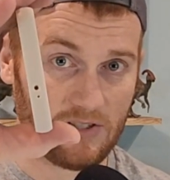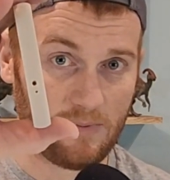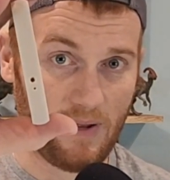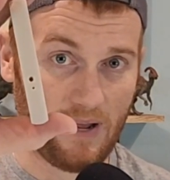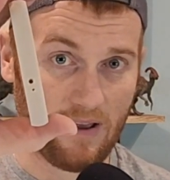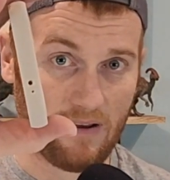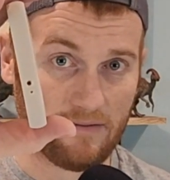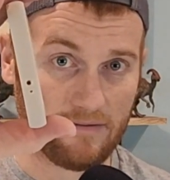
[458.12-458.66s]

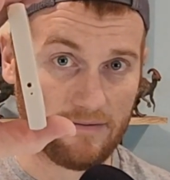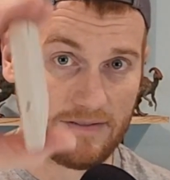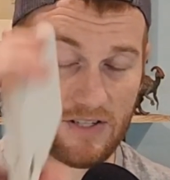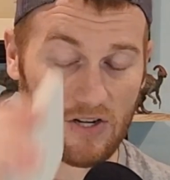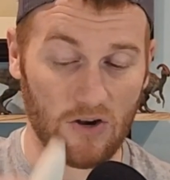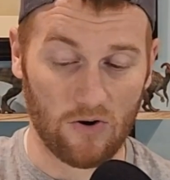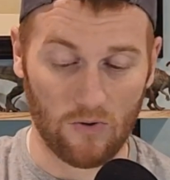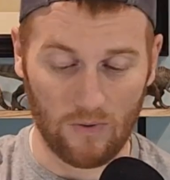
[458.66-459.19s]
speak of.
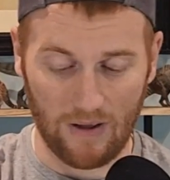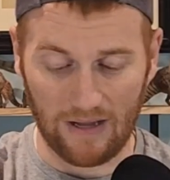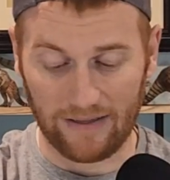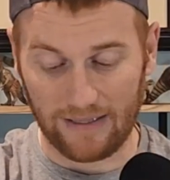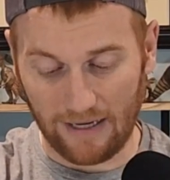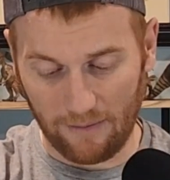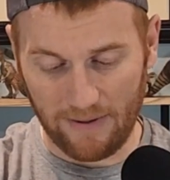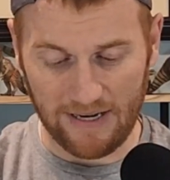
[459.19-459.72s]
So a
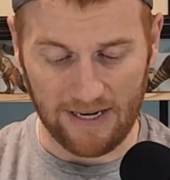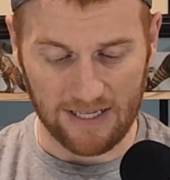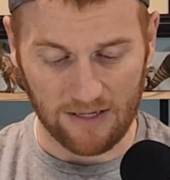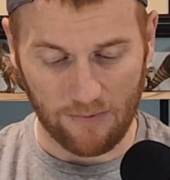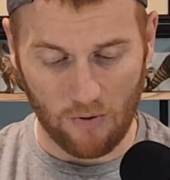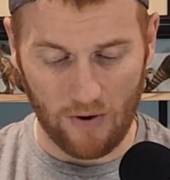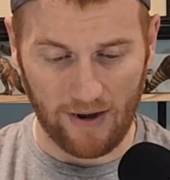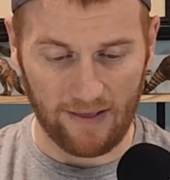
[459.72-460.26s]
little bit
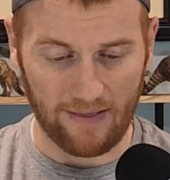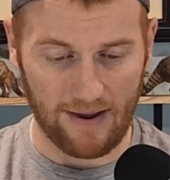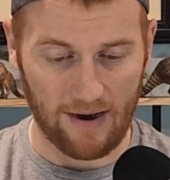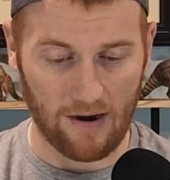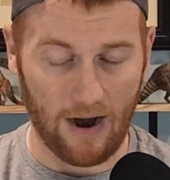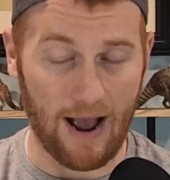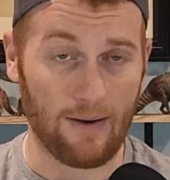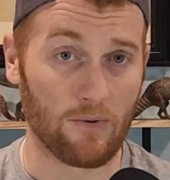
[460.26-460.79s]
disappointing
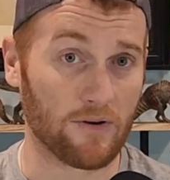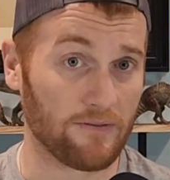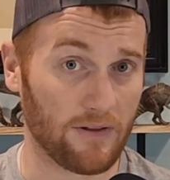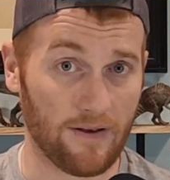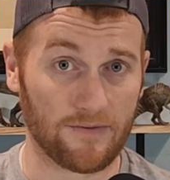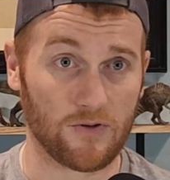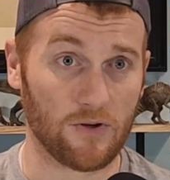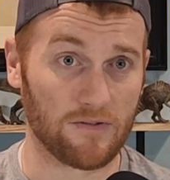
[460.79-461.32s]
there. I would have
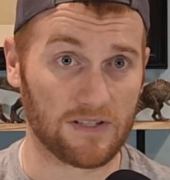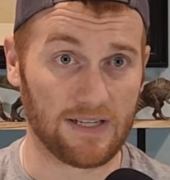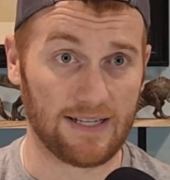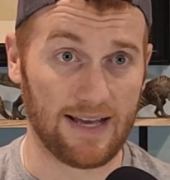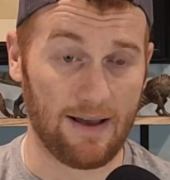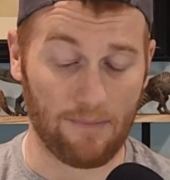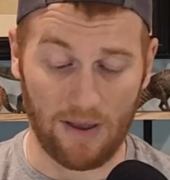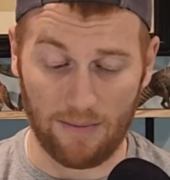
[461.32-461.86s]
loved to have seen
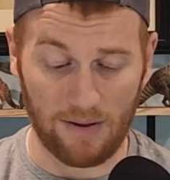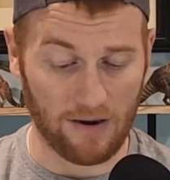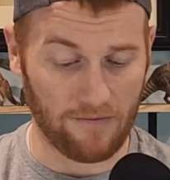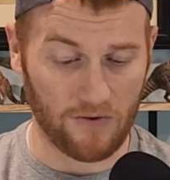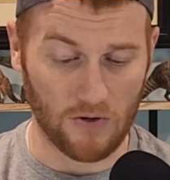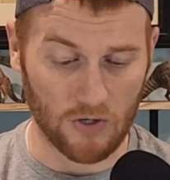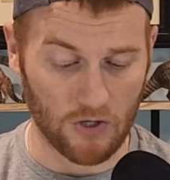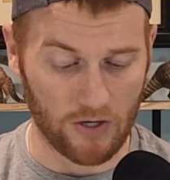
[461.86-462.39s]
that maybe in a
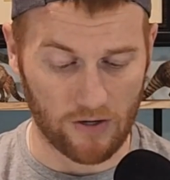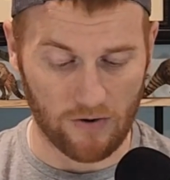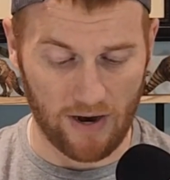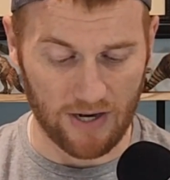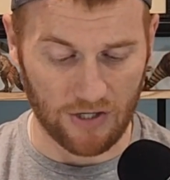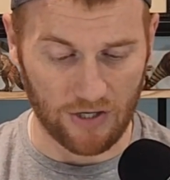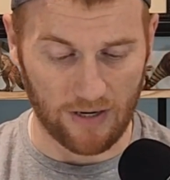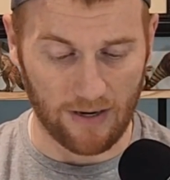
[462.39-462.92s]
future
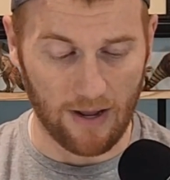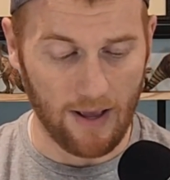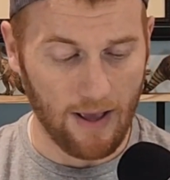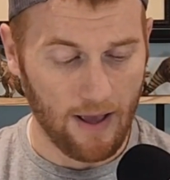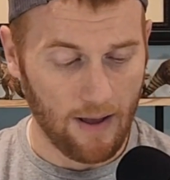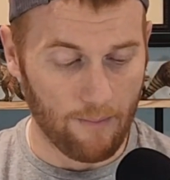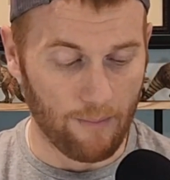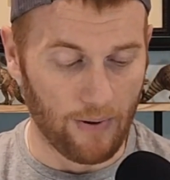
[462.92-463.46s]
iteration,
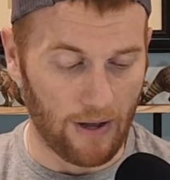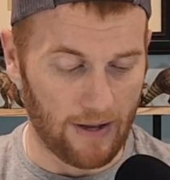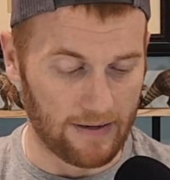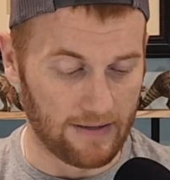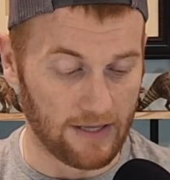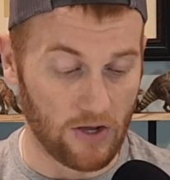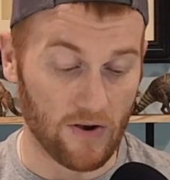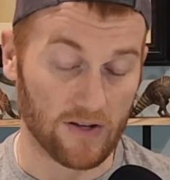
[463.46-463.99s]

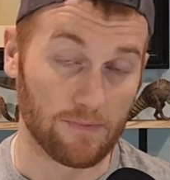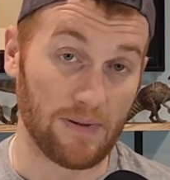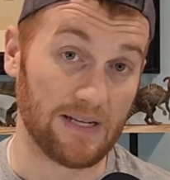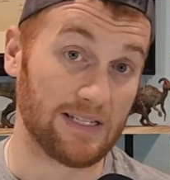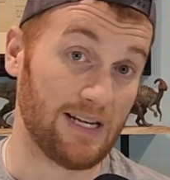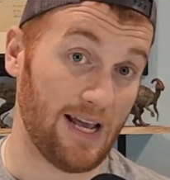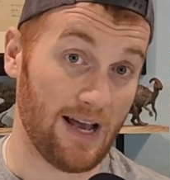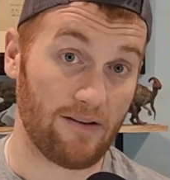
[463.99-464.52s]
but the
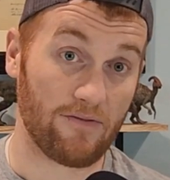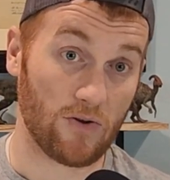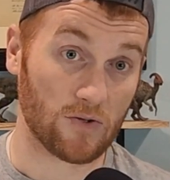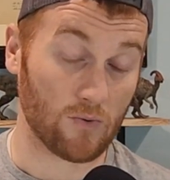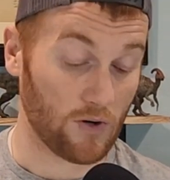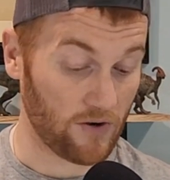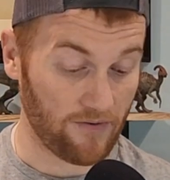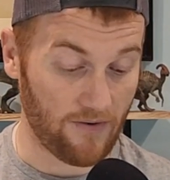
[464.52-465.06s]
USB-C headphones
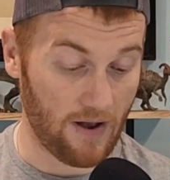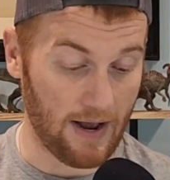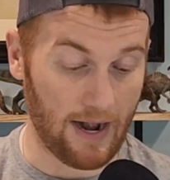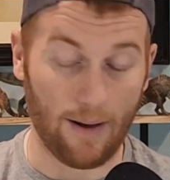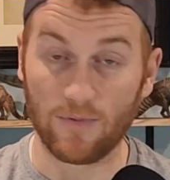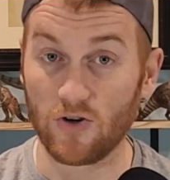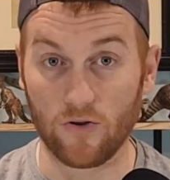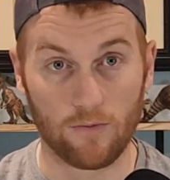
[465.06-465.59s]
worked fine.
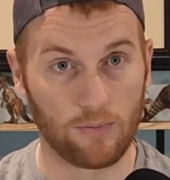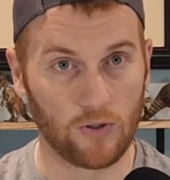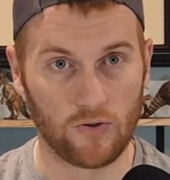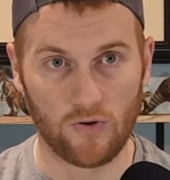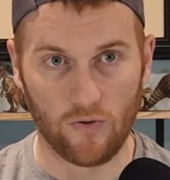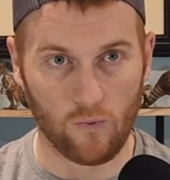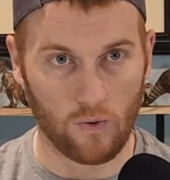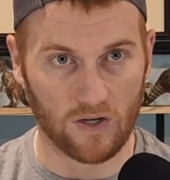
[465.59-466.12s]
I'm sure the
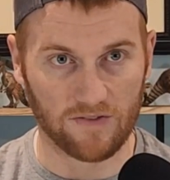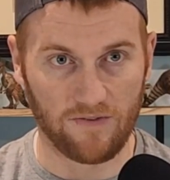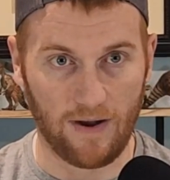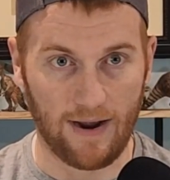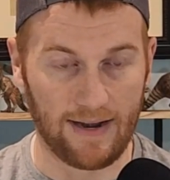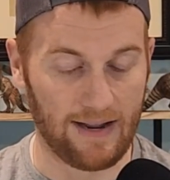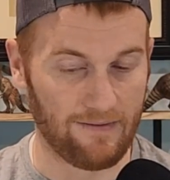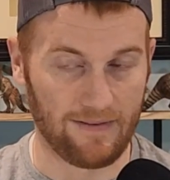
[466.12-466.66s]
Bluetooth works
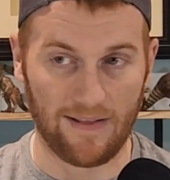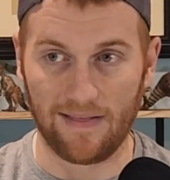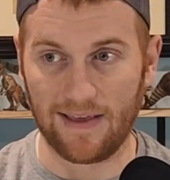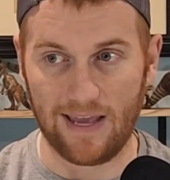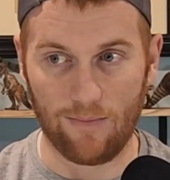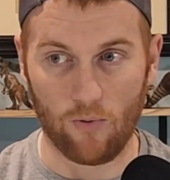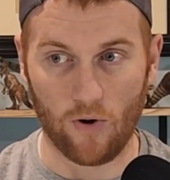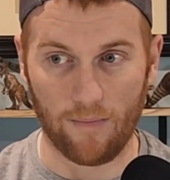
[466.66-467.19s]
fine given that the
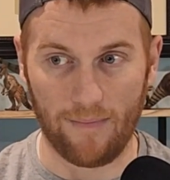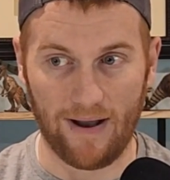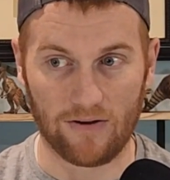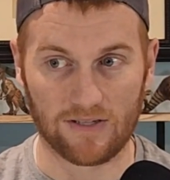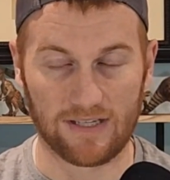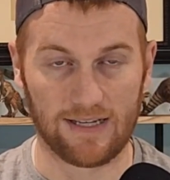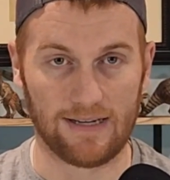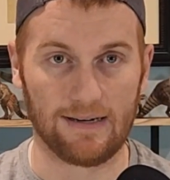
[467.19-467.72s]
keyboard and
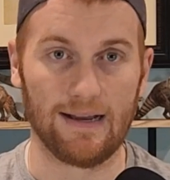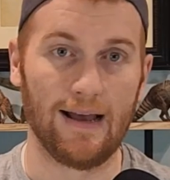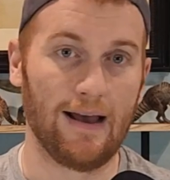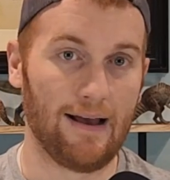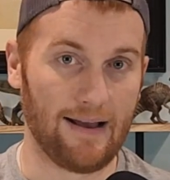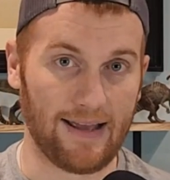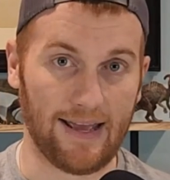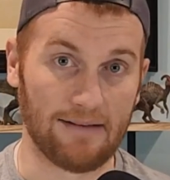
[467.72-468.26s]
mouse did.
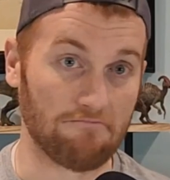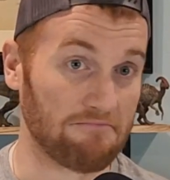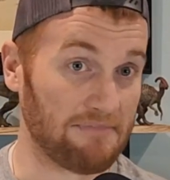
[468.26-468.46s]
Again,